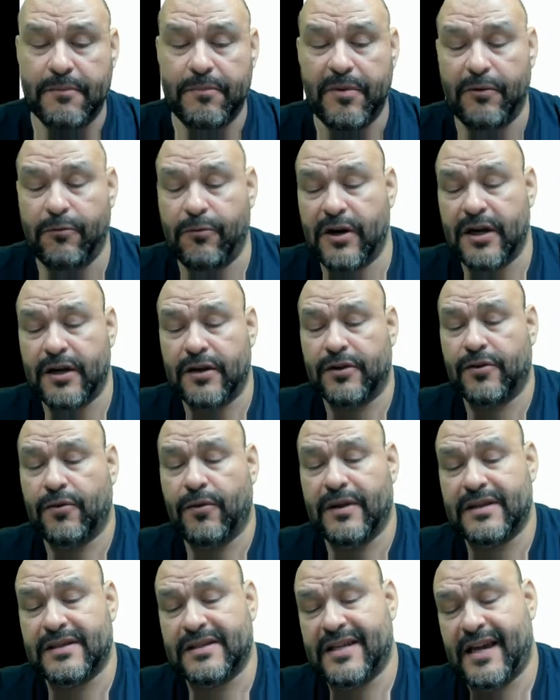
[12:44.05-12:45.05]
But we're going to do
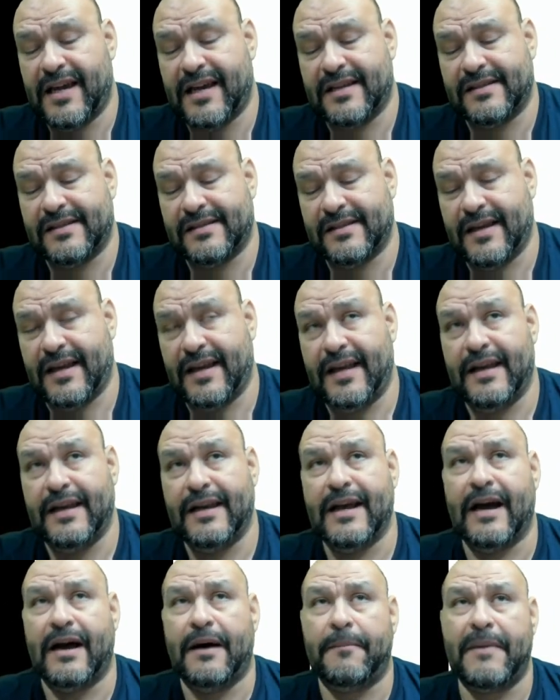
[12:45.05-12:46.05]
a test, and
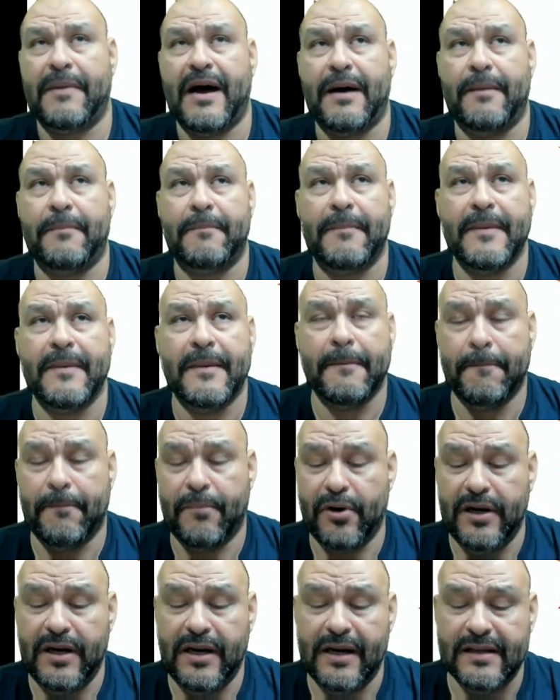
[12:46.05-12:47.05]
I'm
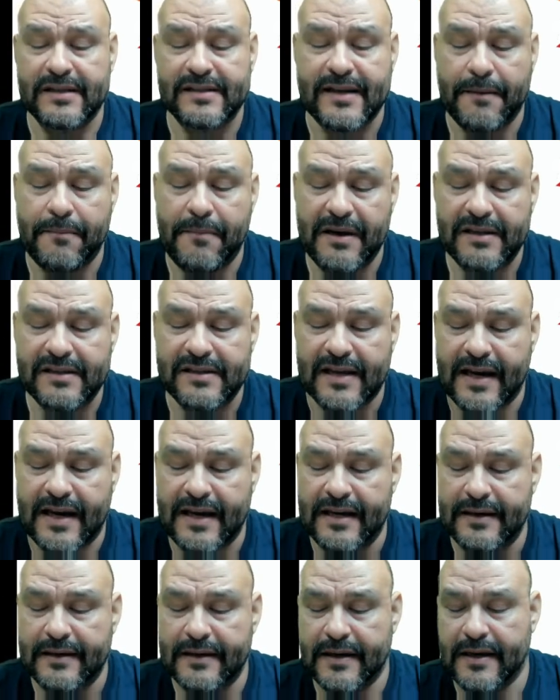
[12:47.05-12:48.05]
putting it side by
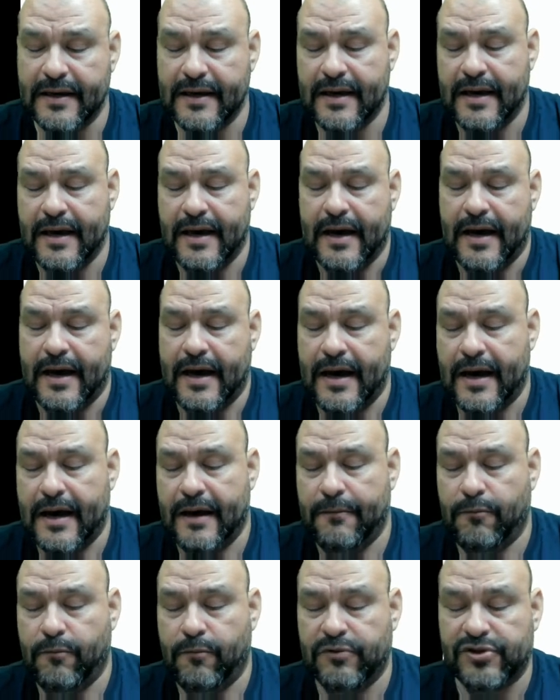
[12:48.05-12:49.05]
side.
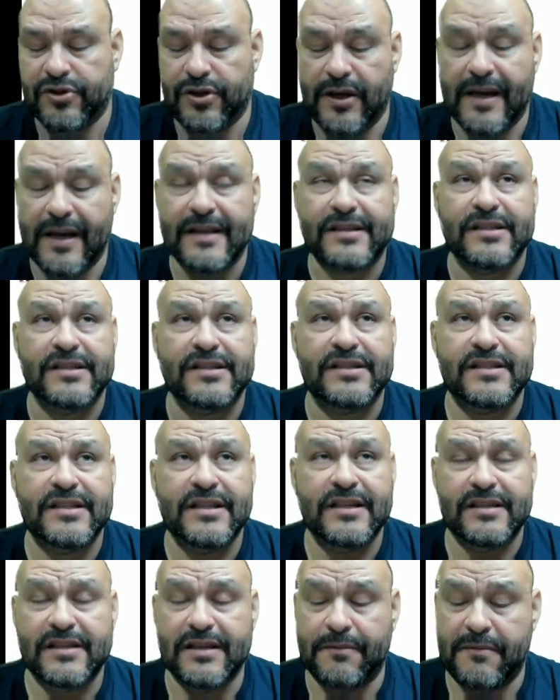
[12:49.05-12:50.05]
So you guys can
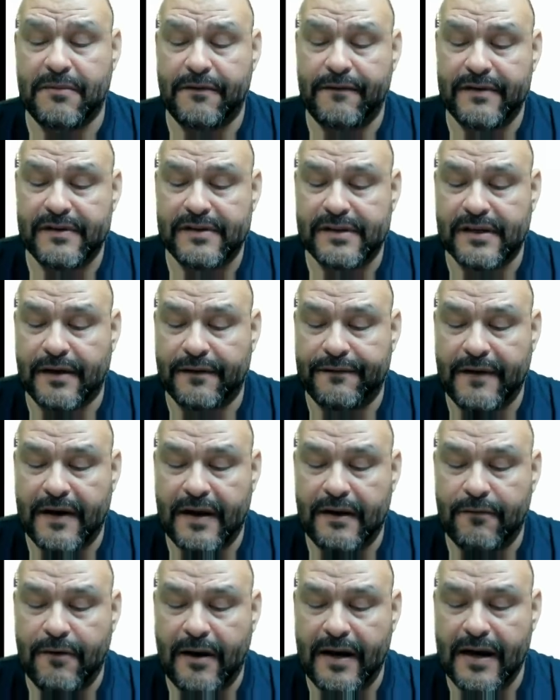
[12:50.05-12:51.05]
see some of the stuff.
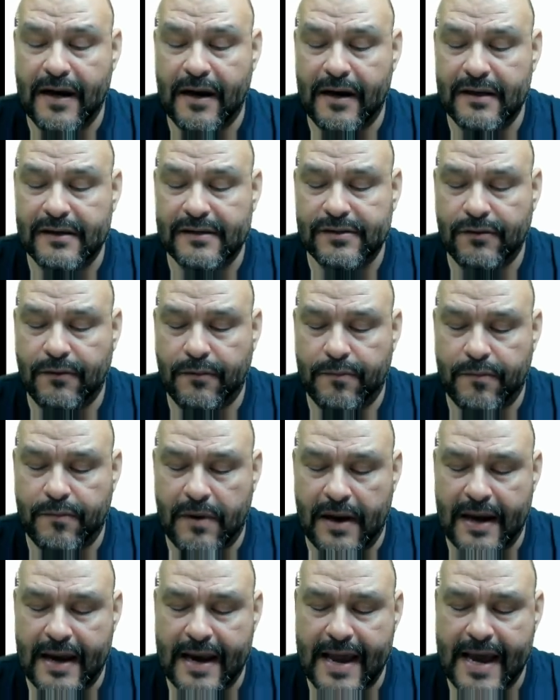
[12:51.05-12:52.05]
And right now let's do
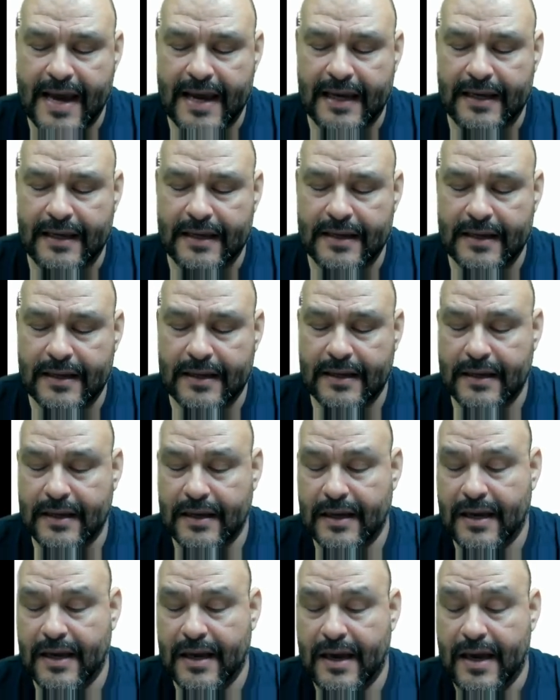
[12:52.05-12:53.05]
a line.
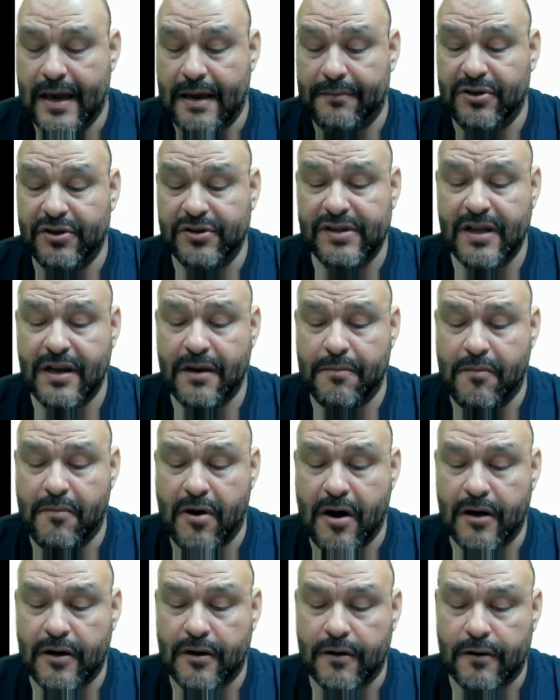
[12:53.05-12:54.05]
I'm using a
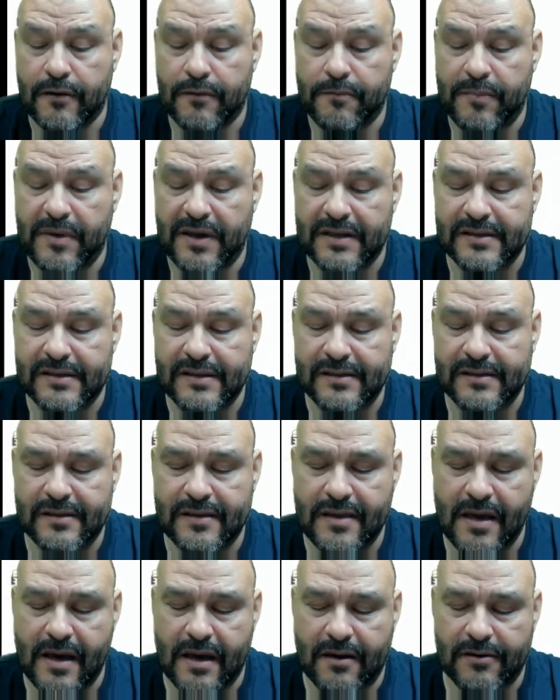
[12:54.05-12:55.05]
marker because it's
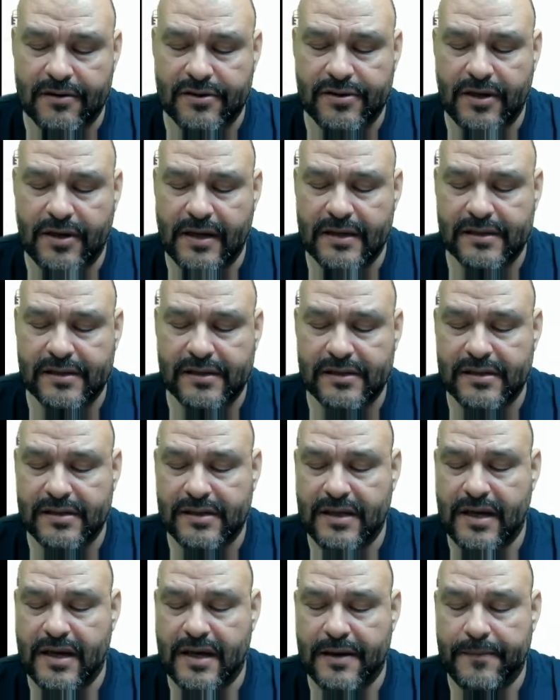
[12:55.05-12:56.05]
thicker so you guys can
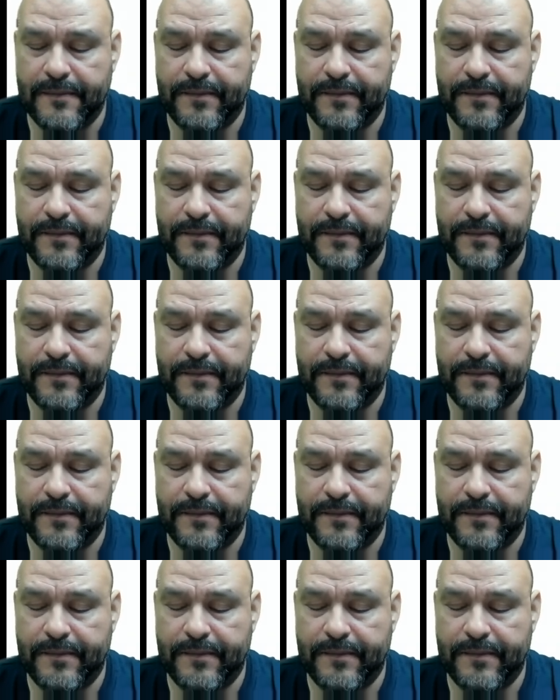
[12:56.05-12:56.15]
see it.